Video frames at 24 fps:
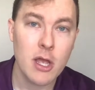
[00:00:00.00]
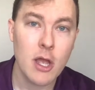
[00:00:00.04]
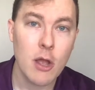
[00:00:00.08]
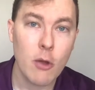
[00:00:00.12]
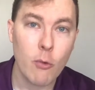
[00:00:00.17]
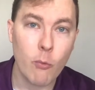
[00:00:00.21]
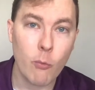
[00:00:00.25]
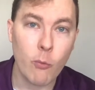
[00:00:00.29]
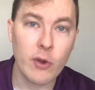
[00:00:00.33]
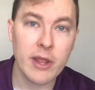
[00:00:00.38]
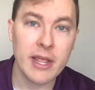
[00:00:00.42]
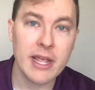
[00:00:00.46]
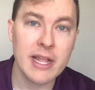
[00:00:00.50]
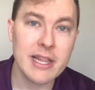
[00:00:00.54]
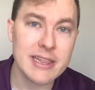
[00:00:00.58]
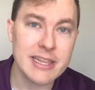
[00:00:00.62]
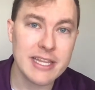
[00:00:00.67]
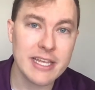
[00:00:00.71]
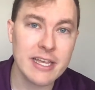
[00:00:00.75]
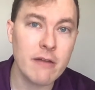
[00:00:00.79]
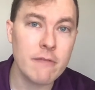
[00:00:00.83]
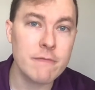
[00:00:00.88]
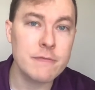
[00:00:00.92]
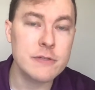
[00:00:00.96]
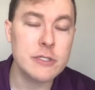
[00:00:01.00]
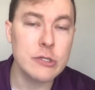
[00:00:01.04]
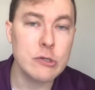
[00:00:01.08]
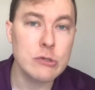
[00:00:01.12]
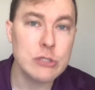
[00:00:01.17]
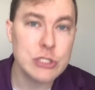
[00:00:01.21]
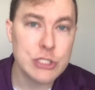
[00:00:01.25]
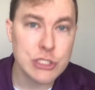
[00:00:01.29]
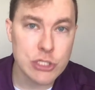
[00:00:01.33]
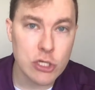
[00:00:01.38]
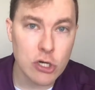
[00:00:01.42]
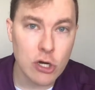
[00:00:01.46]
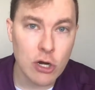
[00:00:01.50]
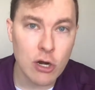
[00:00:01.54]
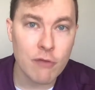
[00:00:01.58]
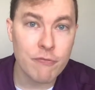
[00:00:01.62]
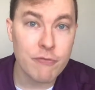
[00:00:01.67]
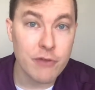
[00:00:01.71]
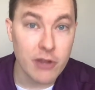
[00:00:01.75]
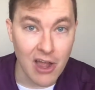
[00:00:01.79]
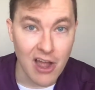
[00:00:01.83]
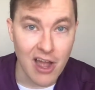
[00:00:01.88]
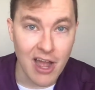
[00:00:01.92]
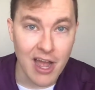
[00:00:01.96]
We live to serve
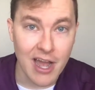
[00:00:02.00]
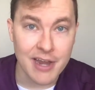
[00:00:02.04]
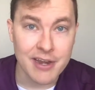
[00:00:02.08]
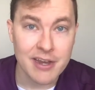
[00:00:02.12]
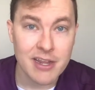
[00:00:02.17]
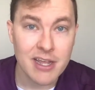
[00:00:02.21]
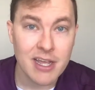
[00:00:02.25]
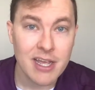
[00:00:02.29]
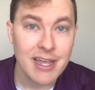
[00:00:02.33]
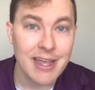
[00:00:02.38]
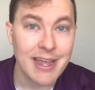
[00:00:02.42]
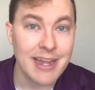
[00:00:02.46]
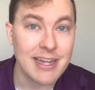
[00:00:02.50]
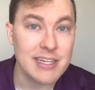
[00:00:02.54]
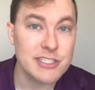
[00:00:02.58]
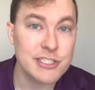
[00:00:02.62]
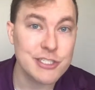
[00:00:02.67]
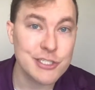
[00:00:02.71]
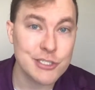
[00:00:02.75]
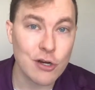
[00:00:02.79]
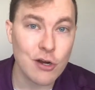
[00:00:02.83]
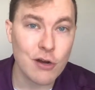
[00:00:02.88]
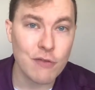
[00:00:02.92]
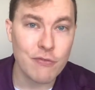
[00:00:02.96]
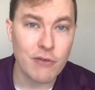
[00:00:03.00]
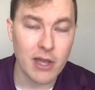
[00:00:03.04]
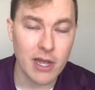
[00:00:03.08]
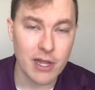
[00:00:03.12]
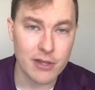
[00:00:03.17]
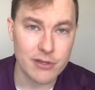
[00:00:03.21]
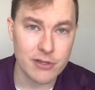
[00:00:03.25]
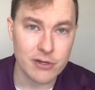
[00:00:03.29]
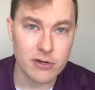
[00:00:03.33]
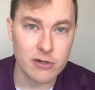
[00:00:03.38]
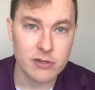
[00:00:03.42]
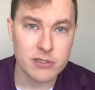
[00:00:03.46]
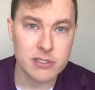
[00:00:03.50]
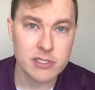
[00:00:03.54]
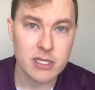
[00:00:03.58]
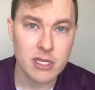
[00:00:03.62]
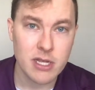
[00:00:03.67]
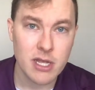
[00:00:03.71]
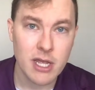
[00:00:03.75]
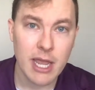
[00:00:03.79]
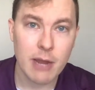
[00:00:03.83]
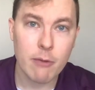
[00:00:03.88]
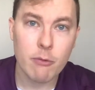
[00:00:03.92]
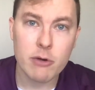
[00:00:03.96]
God and serve others.
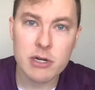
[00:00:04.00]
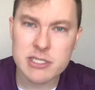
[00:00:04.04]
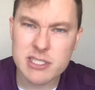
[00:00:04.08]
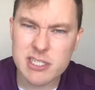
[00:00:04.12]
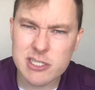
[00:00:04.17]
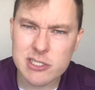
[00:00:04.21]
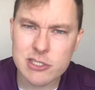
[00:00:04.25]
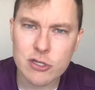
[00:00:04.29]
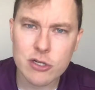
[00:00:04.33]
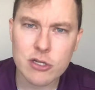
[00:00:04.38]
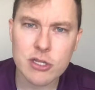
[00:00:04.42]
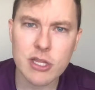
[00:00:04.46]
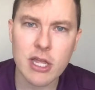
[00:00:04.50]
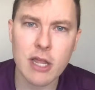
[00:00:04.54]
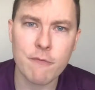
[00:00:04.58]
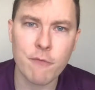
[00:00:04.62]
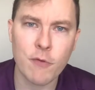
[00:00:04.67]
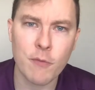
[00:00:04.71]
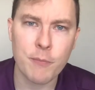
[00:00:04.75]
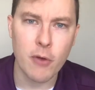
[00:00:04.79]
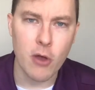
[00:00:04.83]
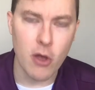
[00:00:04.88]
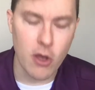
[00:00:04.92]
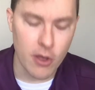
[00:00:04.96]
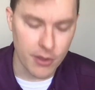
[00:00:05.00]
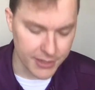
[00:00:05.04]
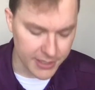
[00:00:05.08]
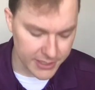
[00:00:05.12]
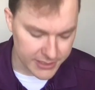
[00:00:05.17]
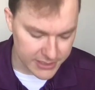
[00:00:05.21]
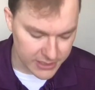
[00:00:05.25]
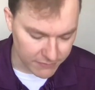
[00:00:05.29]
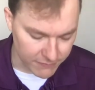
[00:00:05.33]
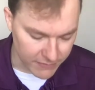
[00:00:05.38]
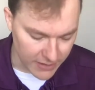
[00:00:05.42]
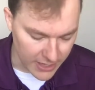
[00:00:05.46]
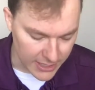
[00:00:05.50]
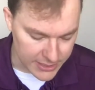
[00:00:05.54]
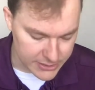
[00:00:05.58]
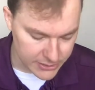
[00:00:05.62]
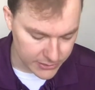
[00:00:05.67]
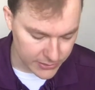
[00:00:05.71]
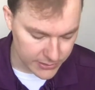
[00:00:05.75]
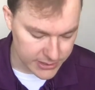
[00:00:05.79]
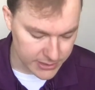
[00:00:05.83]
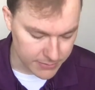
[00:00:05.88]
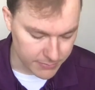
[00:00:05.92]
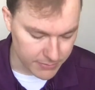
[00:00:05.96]
And what does this look like for Paul in his
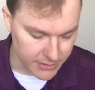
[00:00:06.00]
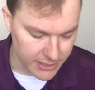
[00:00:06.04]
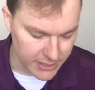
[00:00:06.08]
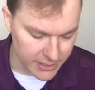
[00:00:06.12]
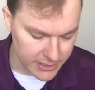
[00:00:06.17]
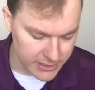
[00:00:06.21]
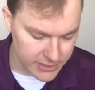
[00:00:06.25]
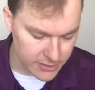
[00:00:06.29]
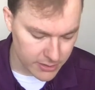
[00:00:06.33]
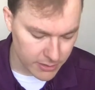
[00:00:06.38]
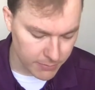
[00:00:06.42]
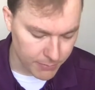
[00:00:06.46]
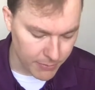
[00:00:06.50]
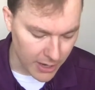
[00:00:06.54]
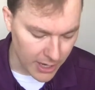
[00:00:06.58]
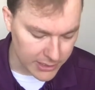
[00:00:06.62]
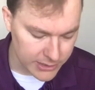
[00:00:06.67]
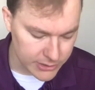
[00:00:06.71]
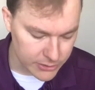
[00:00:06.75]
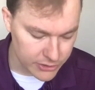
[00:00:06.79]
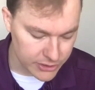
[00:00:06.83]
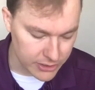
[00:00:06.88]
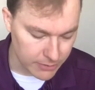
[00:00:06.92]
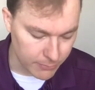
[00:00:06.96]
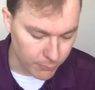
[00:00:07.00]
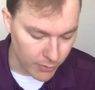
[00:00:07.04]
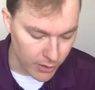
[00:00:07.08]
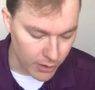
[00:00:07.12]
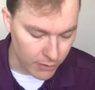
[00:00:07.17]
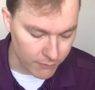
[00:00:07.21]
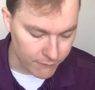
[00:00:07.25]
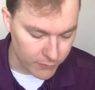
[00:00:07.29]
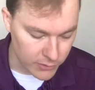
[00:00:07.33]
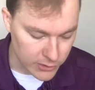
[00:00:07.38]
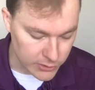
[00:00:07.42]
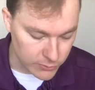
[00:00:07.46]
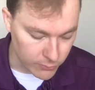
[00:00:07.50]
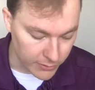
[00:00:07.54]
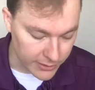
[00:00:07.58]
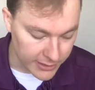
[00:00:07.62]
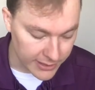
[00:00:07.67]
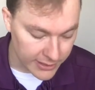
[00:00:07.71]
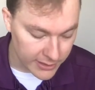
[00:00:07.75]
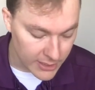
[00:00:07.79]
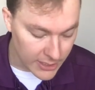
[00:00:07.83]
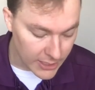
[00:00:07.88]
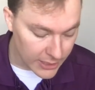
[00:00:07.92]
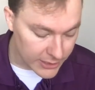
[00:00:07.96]
evangelism and his apostleship? Well, in verse 20,
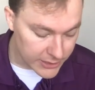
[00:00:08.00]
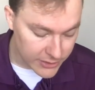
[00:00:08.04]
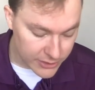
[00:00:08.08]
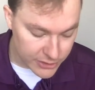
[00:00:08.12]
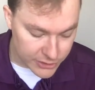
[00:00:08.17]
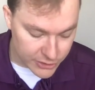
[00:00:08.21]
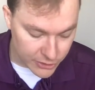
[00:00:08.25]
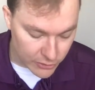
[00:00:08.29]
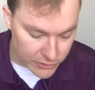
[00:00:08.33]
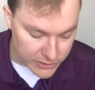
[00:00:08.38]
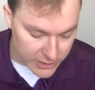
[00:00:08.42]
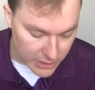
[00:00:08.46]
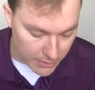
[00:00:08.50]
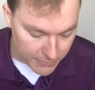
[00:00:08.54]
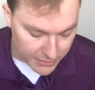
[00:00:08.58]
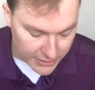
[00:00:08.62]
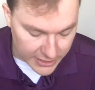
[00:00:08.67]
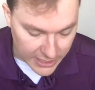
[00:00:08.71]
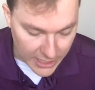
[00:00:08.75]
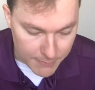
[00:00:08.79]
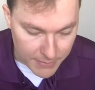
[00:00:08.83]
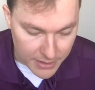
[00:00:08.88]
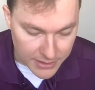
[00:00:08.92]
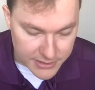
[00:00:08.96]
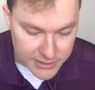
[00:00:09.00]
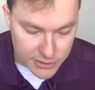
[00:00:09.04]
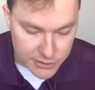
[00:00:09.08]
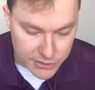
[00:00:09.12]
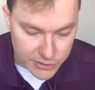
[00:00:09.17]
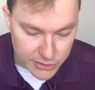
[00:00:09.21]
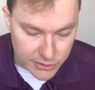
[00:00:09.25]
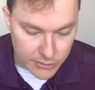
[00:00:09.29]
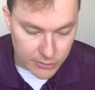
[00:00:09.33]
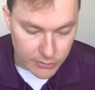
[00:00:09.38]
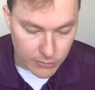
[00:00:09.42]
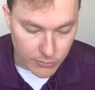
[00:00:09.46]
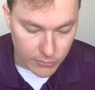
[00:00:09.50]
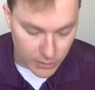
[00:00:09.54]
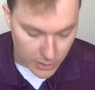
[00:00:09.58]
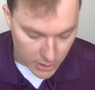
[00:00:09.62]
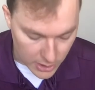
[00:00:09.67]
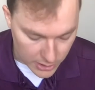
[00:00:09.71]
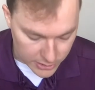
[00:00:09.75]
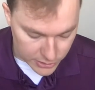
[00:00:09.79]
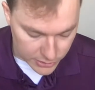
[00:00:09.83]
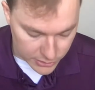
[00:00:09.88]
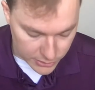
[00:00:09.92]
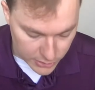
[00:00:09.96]
to the Jews I became as a Jew,
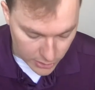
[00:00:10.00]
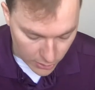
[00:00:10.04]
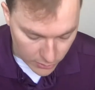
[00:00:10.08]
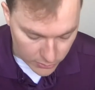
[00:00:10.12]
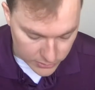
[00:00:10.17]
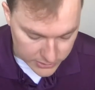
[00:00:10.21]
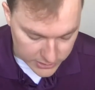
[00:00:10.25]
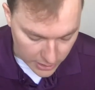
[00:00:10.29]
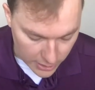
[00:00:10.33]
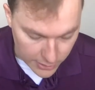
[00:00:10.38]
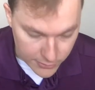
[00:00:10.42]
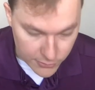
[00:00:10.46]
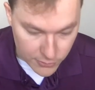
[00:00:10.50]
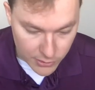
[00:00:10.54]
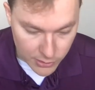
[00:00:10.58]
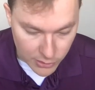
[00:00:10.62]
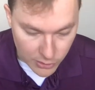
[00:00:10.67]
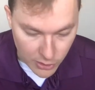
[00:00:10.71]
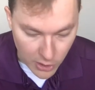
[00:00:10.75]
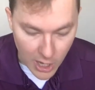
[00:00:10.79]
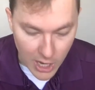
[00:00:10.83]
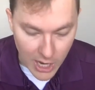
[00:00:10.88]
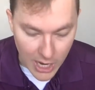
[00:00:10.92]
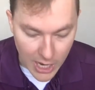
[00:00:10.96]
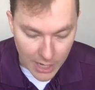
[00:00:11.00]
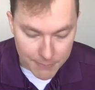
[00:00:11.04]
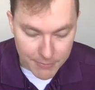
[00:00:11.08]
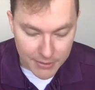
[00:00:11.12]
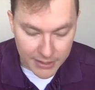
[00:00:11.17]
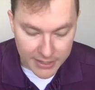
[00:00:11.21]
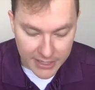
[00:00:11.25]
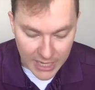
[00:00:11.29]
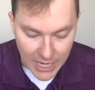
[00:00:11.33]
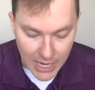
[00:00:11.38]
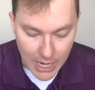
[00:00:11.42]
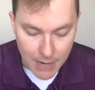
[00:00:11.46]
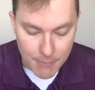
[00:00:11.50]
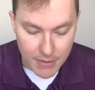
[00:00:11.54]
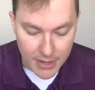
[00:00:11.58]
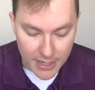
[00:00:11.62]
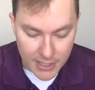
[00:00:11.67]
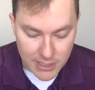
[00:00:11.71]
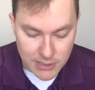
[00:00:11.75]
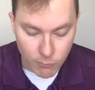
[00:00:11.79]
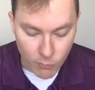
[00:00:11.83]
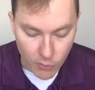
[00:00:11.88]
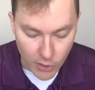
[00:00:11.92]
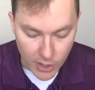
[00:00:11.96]
To those under the law, I became
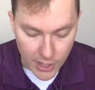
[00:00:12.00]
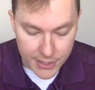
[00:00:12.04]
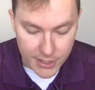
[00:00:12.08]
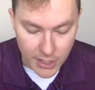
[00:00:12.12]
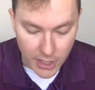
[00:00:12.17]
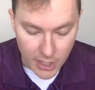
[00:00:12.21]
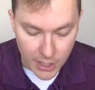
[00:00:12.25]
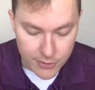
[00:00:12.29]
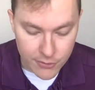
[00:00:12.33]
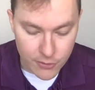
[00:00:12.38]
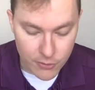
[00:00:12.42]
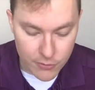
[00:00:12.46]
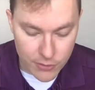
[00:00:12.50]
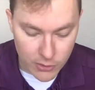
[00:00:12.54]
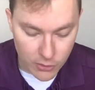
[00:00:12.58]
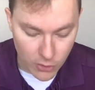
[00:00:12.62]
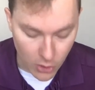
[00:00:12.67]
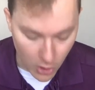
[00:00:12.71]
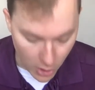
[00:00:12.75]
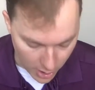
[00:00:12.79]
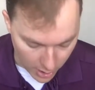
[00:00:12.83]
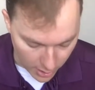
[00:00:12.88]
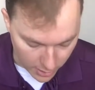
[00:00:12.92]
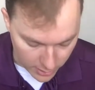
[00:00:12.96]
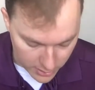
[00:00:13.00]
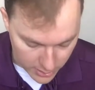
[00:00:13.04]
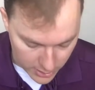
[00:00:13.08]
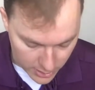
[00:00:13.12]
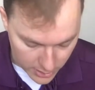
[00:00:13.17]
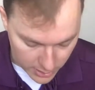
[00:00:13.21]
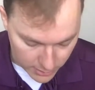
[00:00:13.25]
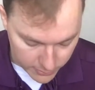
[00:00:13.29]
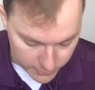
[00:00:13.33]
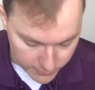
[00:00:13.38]
as one under the law. When